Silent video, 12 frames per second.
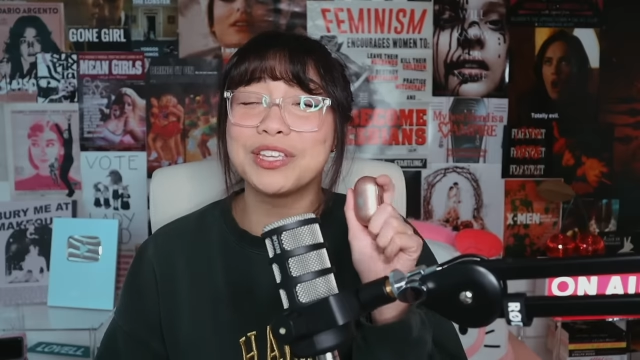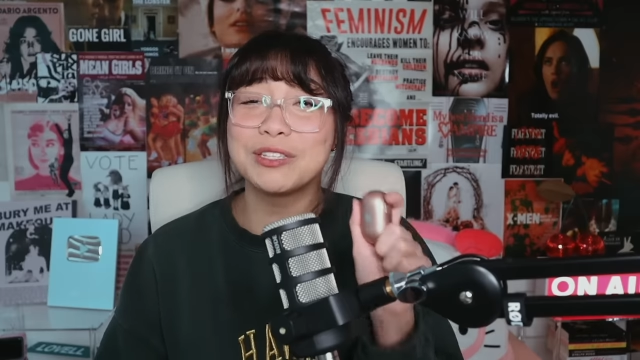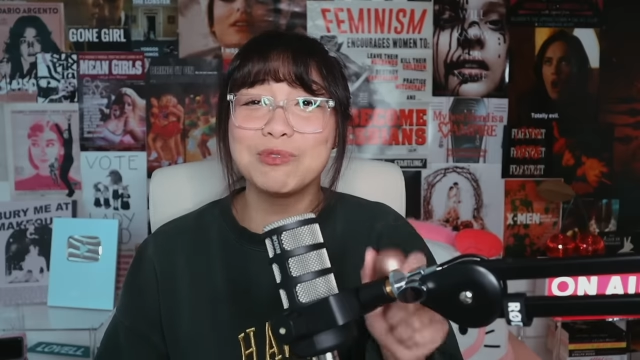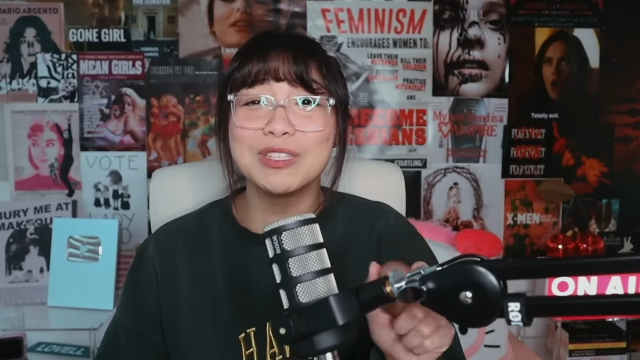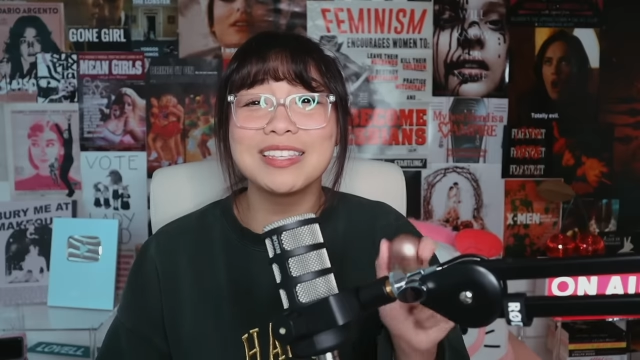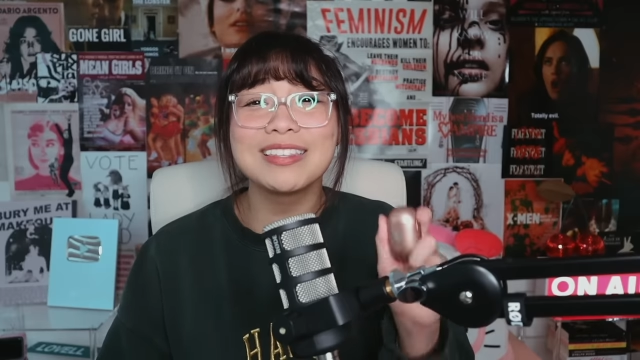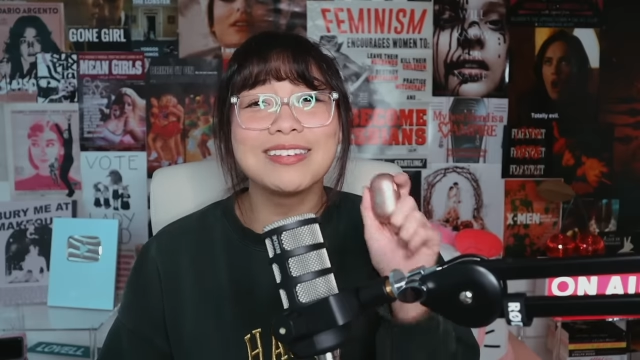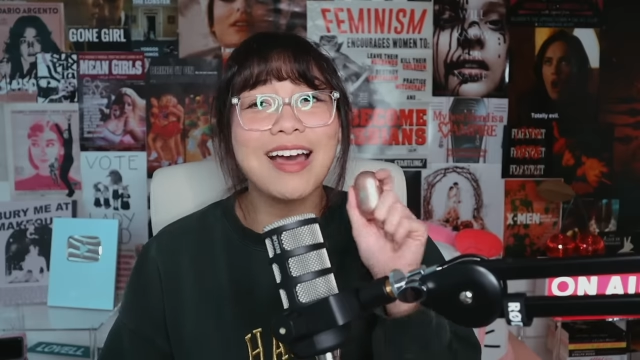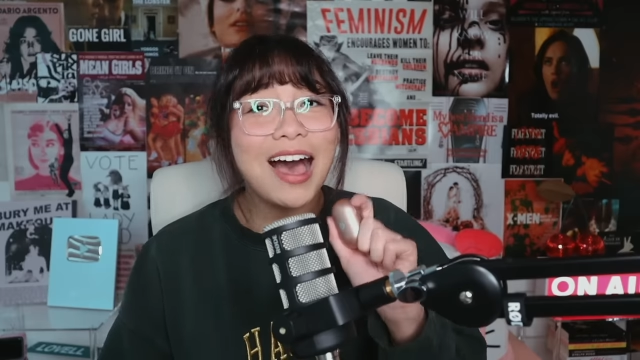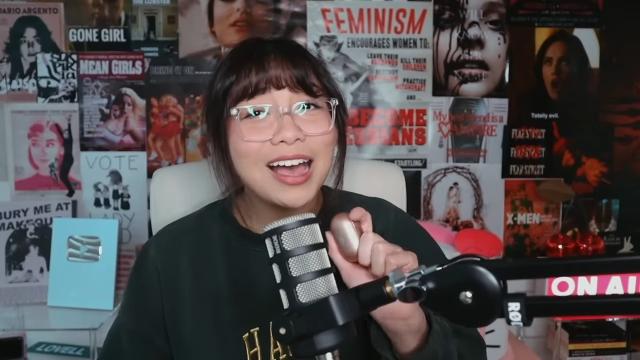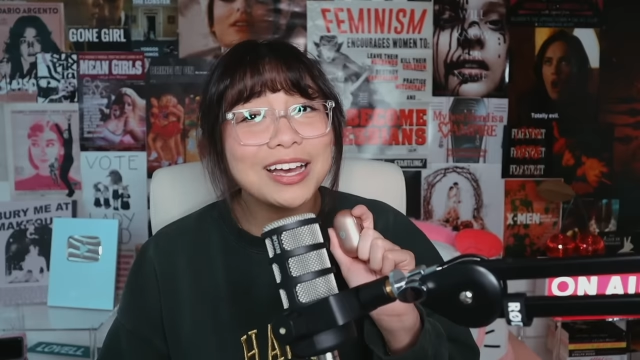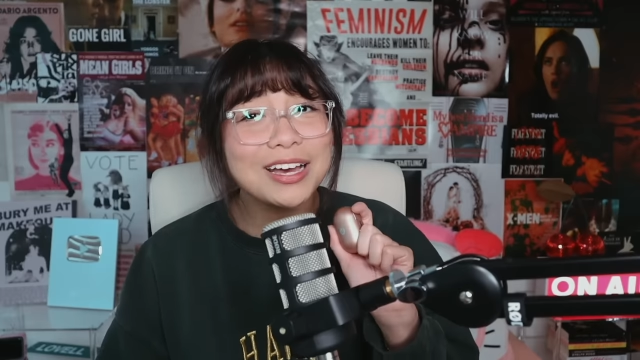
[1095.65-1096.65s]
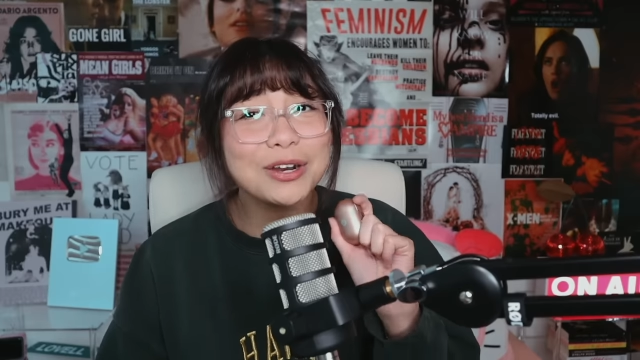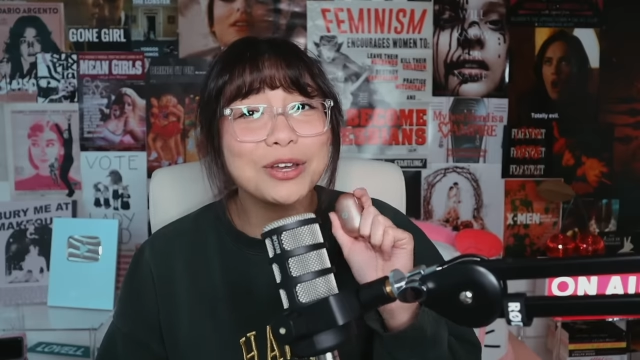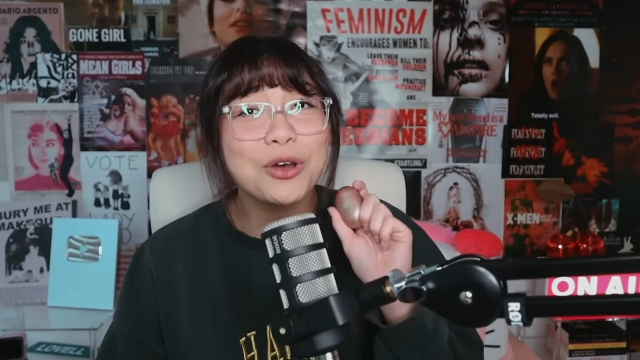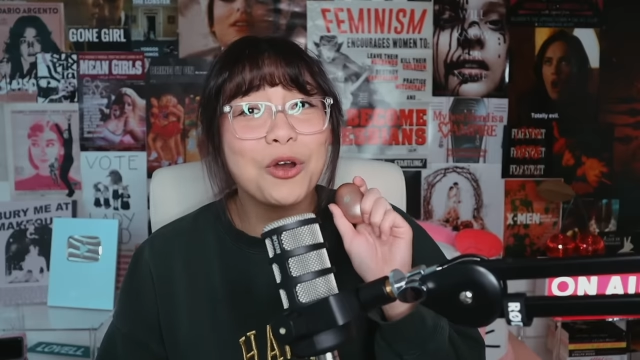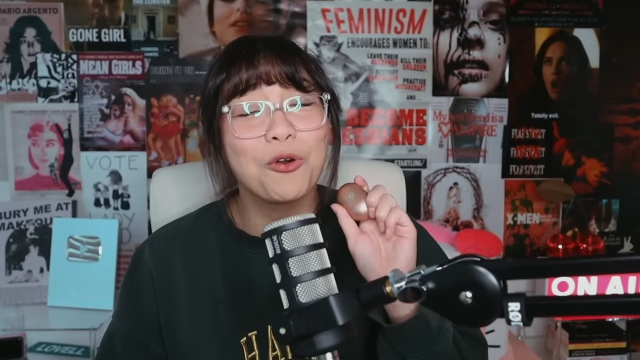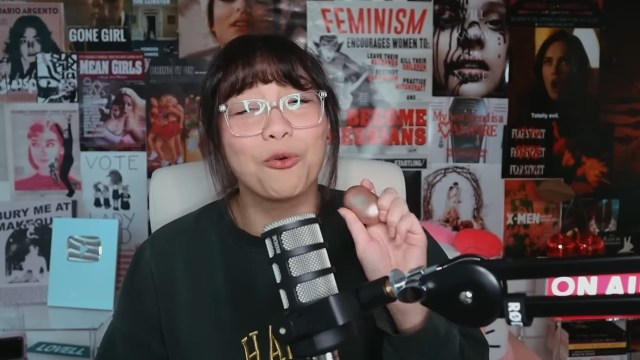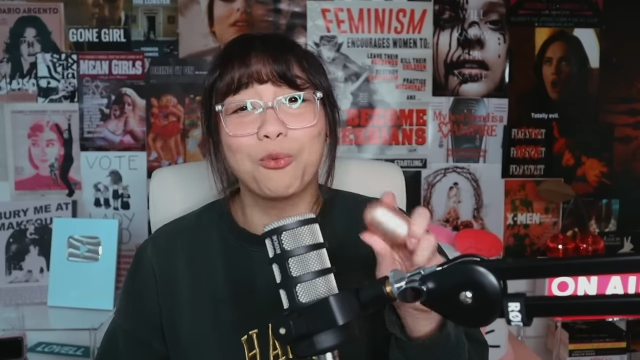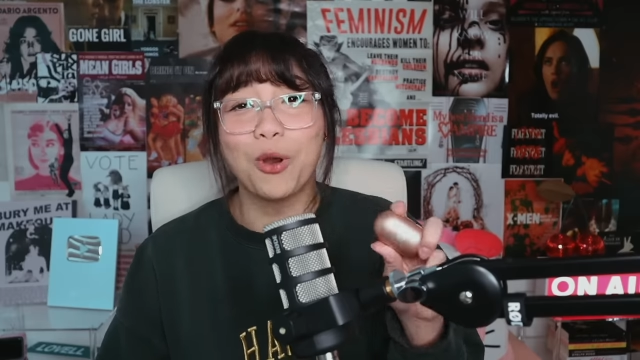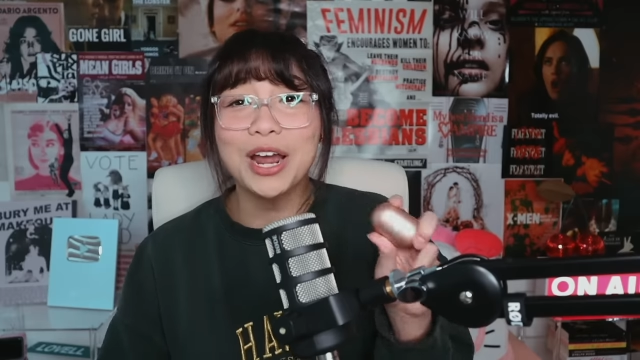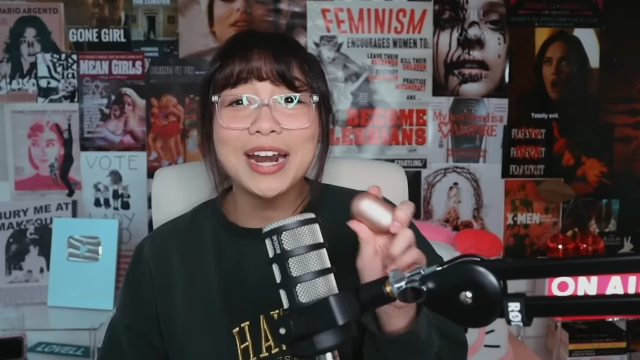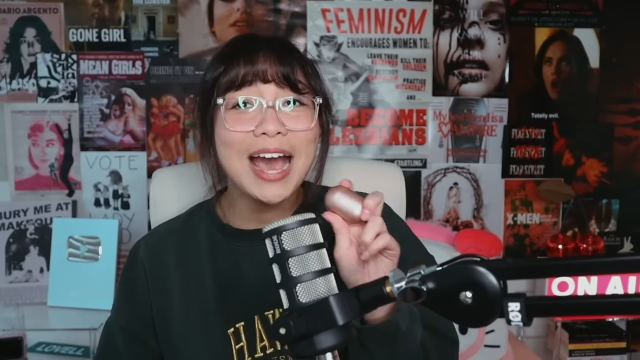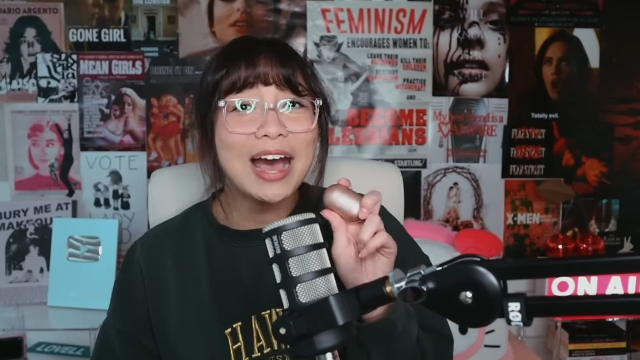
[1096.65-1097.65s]
This means it's not gonna
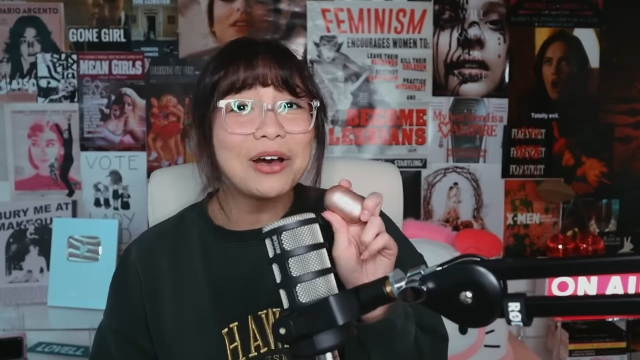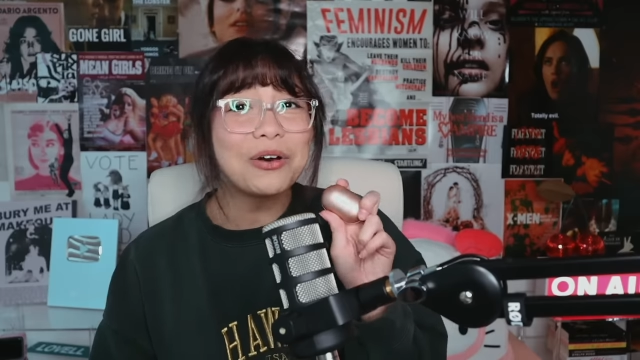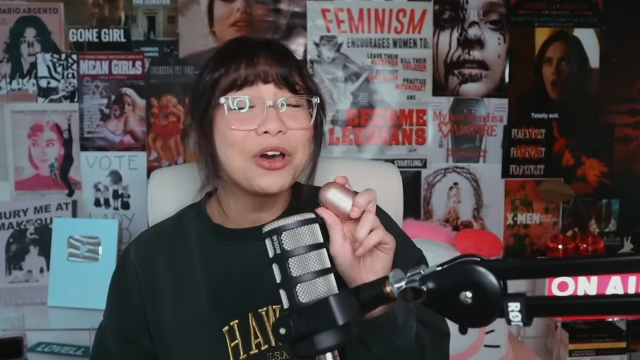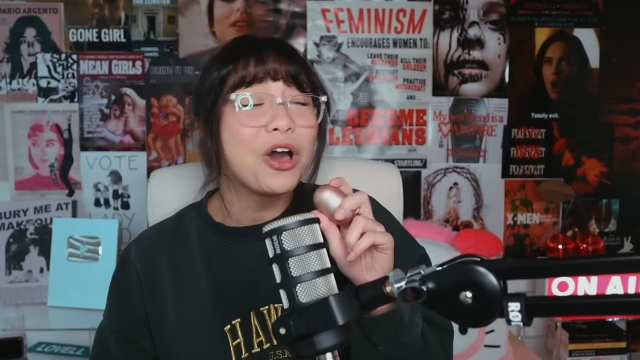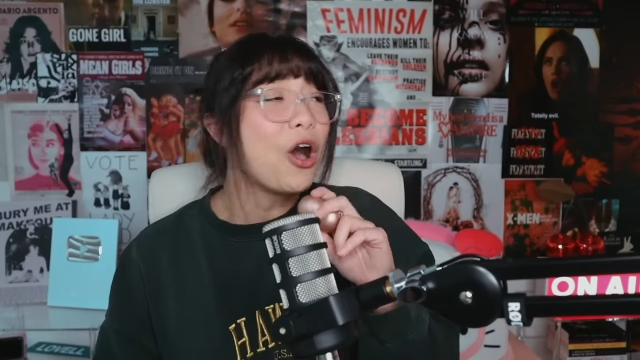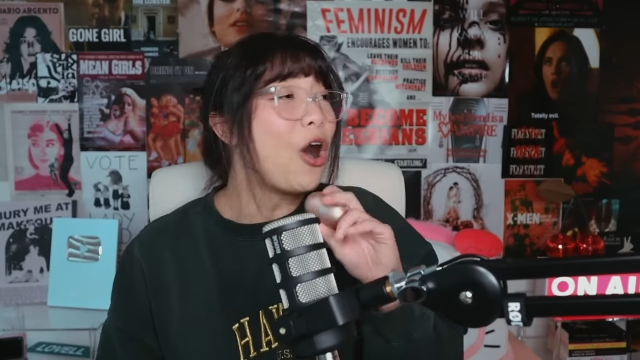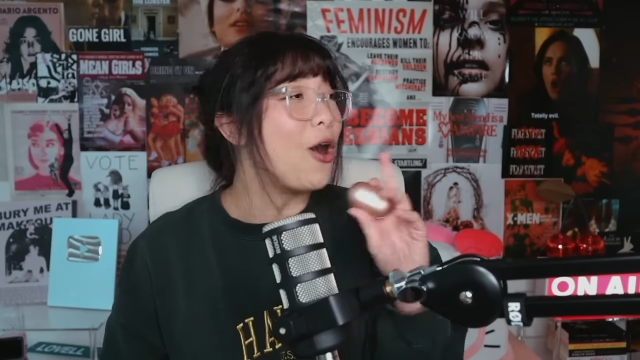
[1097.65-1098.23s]
run out